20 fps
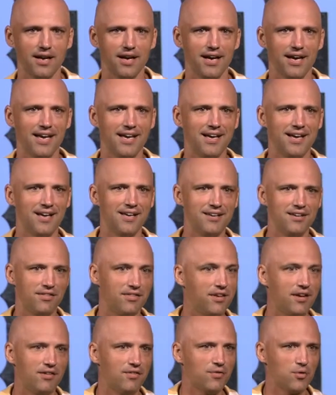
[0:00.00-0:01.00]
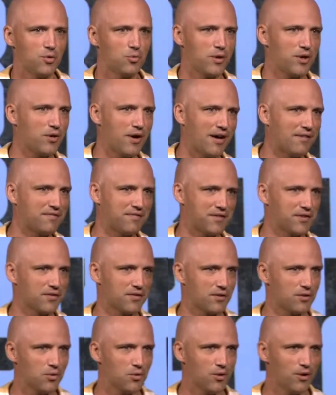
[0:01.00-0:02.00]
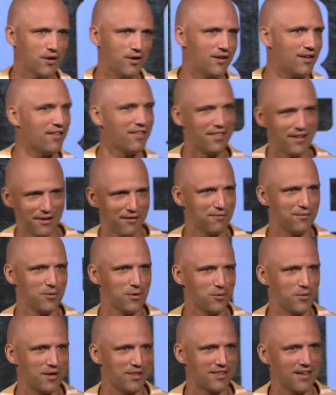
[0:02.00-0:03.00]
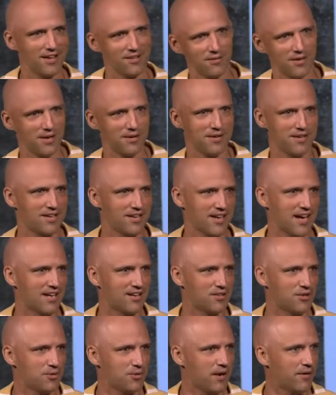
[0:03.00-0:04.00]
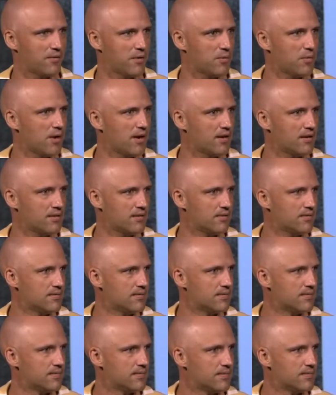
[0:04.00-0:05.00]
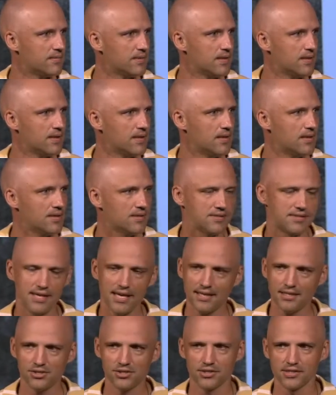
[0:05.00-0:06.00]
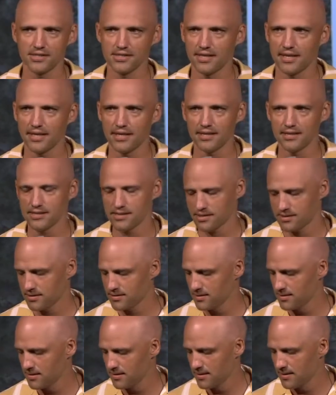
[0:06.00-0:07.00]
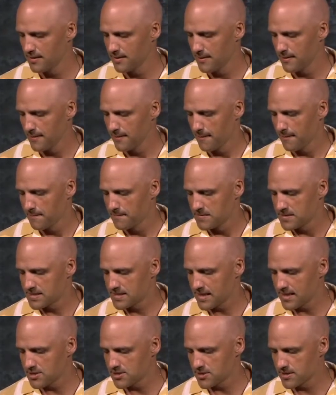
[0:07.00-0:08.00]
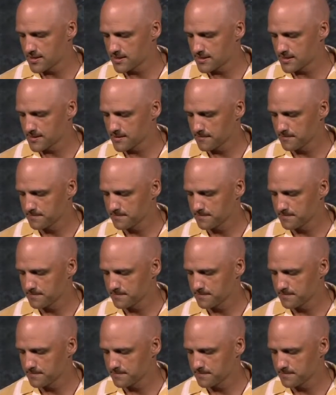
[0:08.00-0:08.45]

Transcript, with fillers: And therefore, we don't have fear of the Lord. Therefore, we think, well, we can kind of do whatever we want. It's dangerous, guys. It's dangerous.